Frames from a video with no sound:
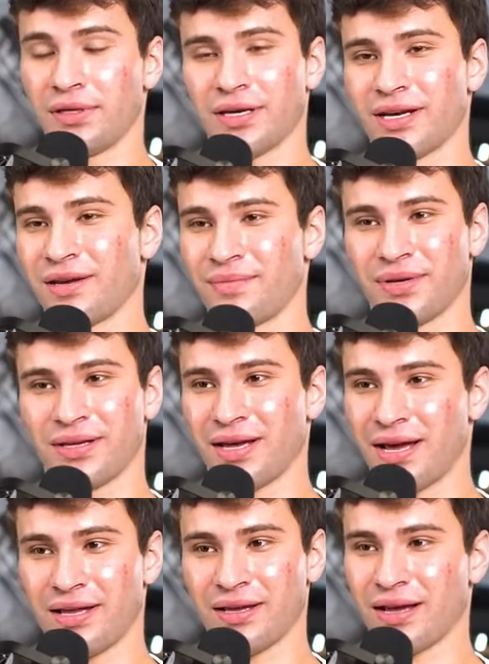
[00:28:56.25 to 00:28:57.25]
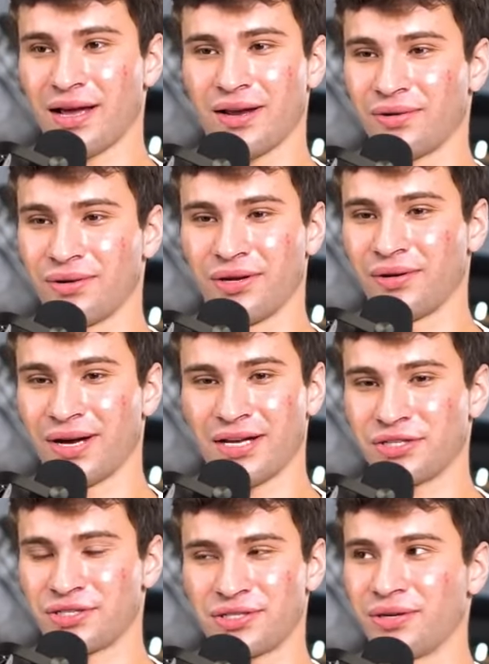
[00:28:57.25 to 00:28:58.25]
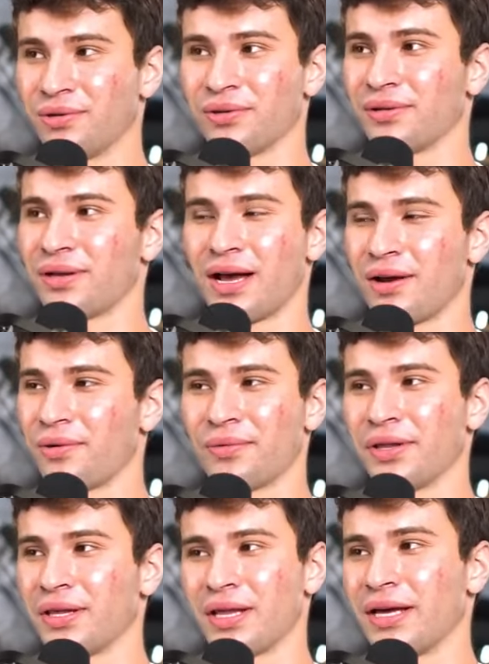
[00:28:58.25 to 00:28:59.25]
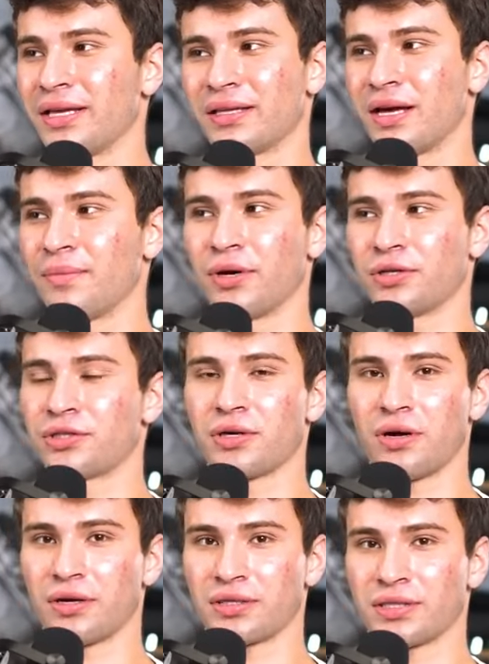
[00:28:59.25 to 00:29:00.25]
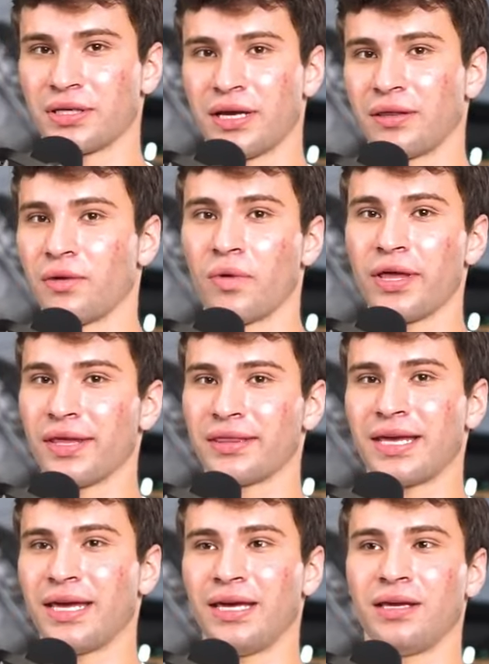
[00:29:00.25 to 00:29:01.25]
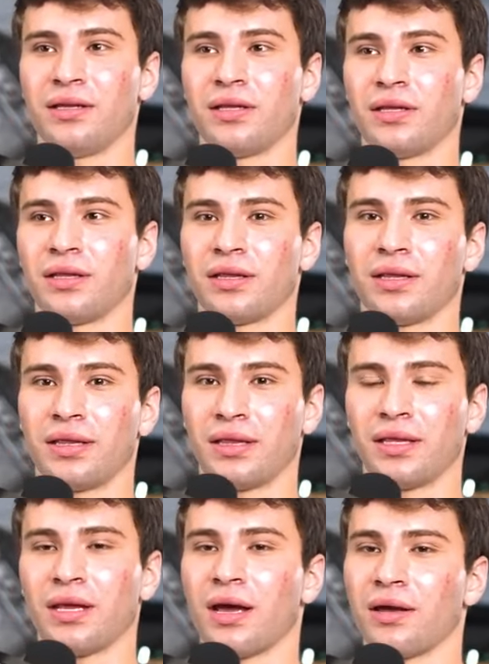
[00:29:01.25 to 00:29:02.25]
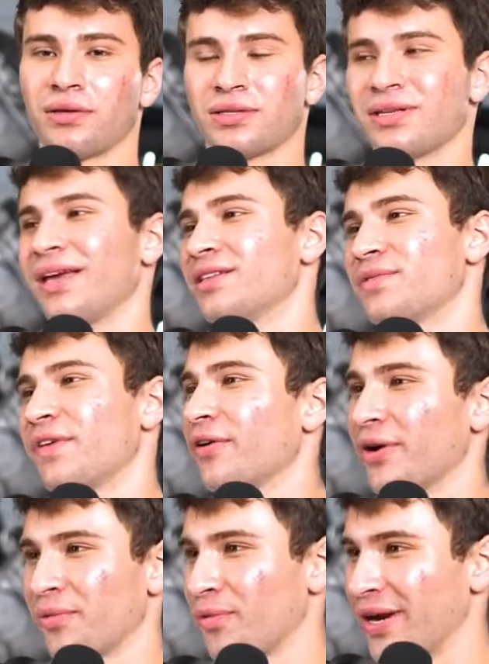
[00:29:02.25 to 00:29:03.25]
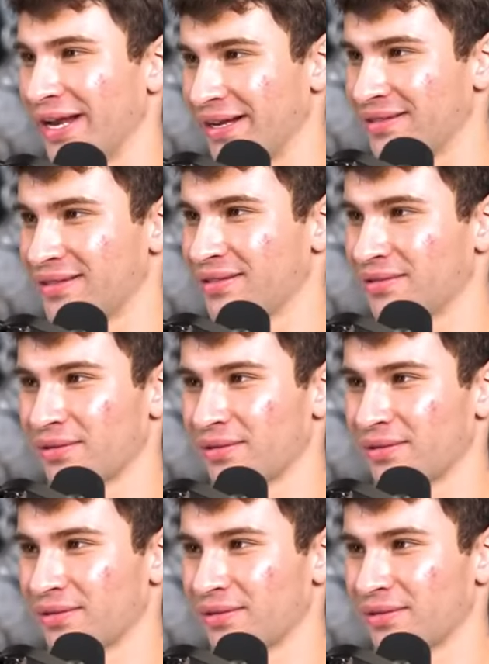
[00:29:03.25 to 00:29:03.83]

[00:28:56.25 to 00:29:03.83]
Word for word: Yeah, but like, I I don't know. I just don't I don't really like it that much. Honestly, the way that they it's very rigged.